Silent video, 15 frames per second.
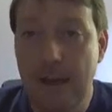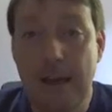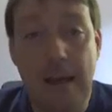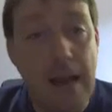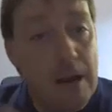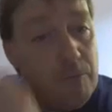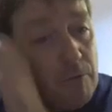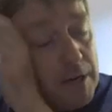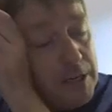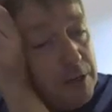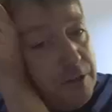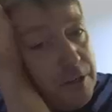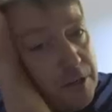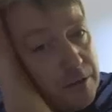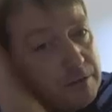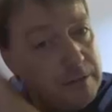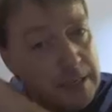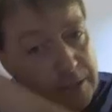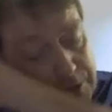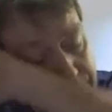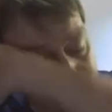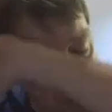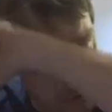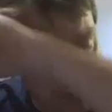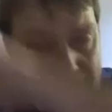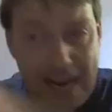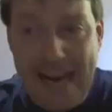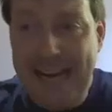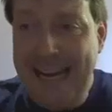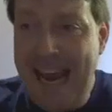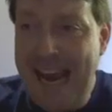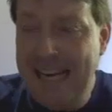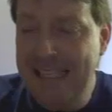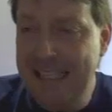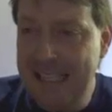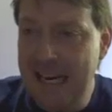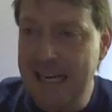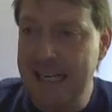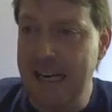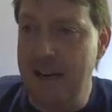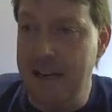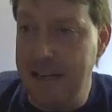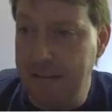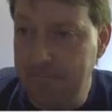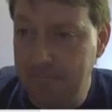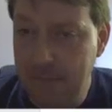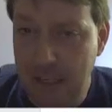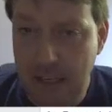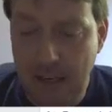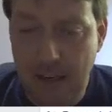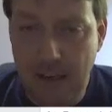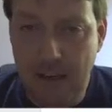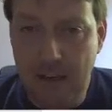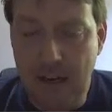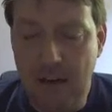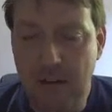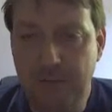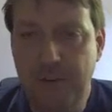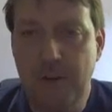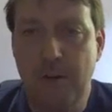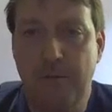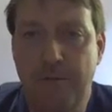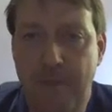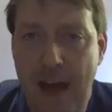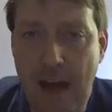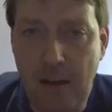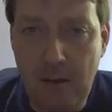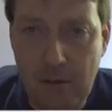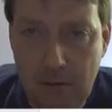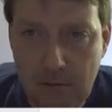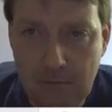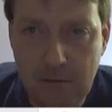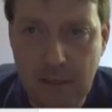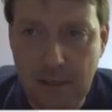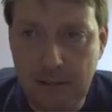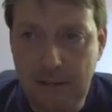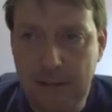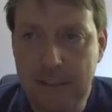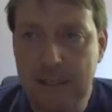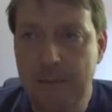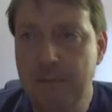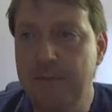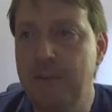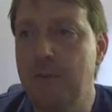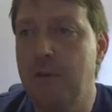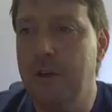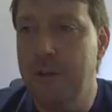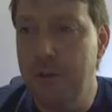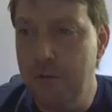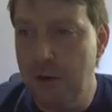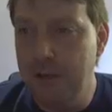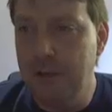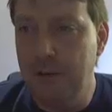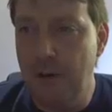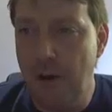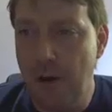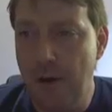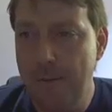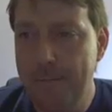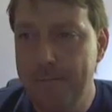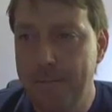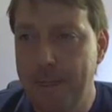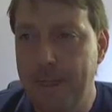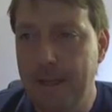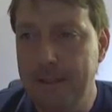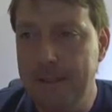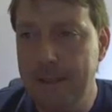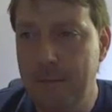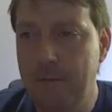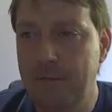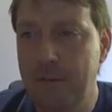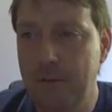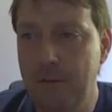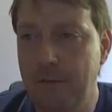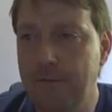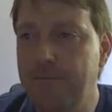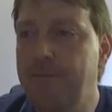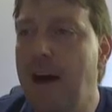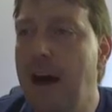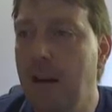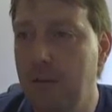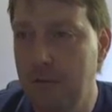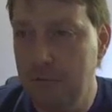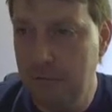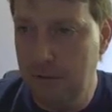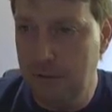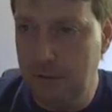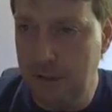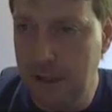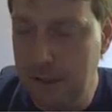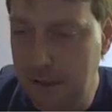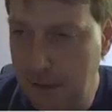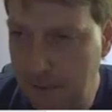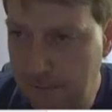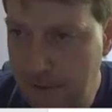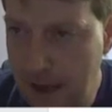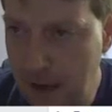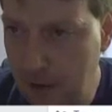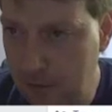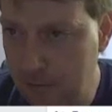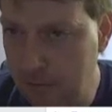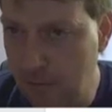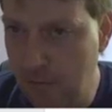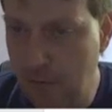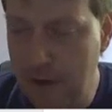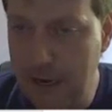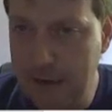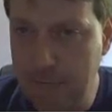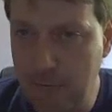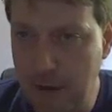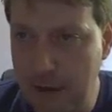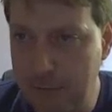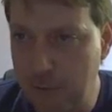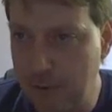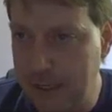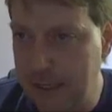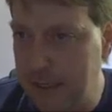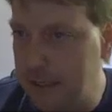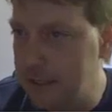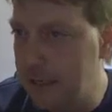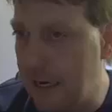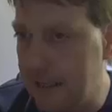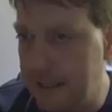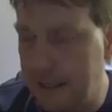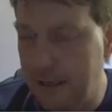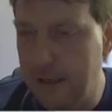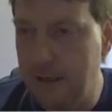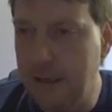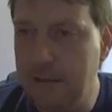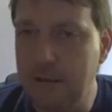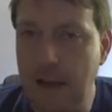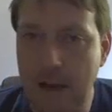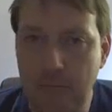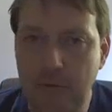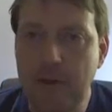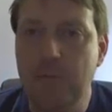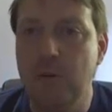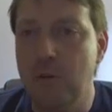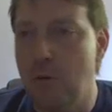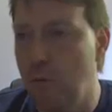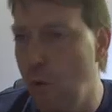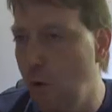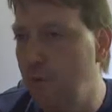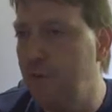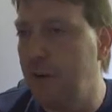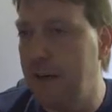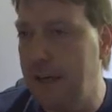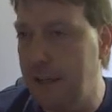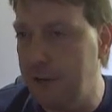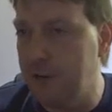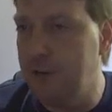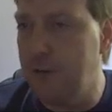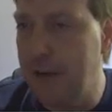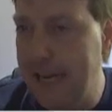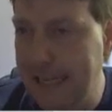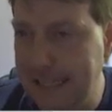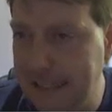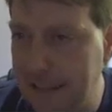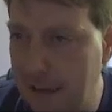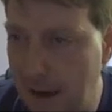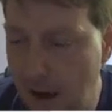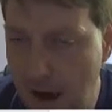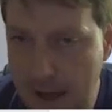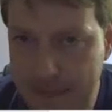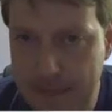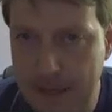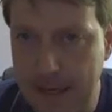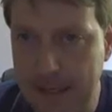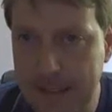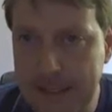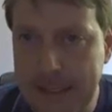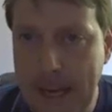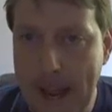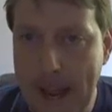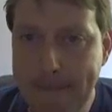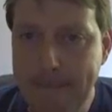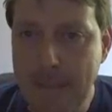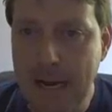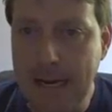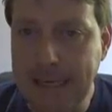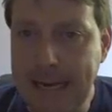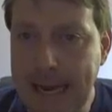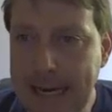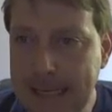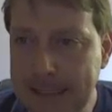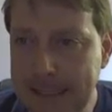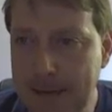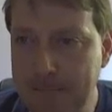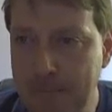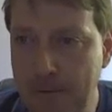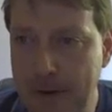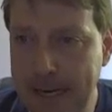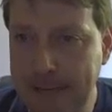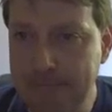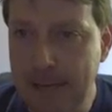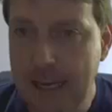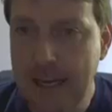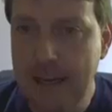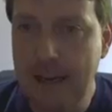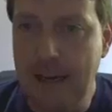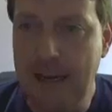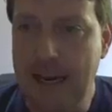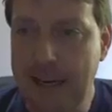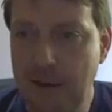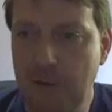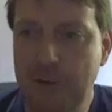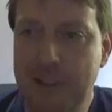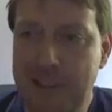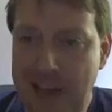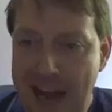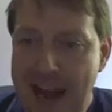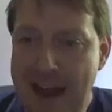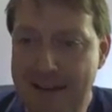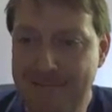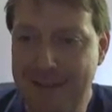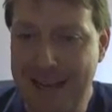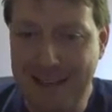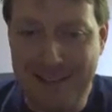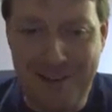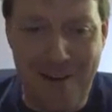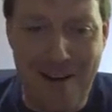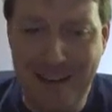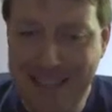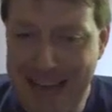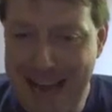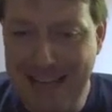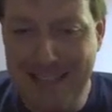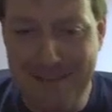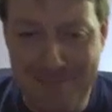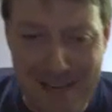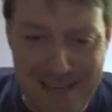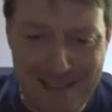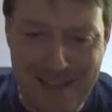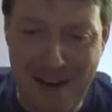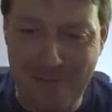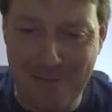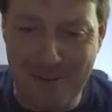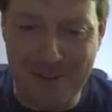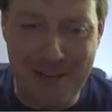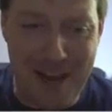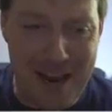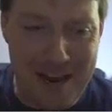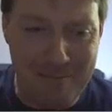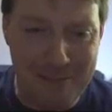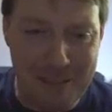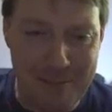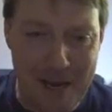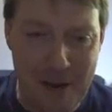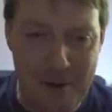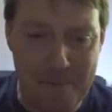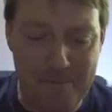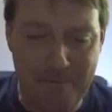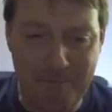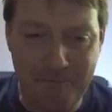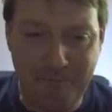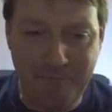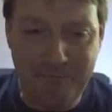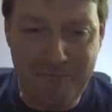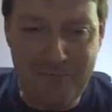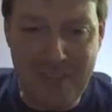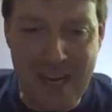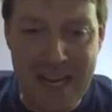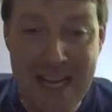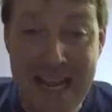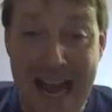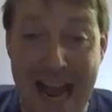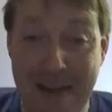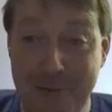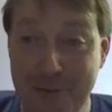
and what you do is you do a case study on it. Now, if you have followed, some of you are new on the call. Some of you have followed what I'm going to discuss here, and we will go over another training on this again at some point. And I know Sam has contacted me several times about I would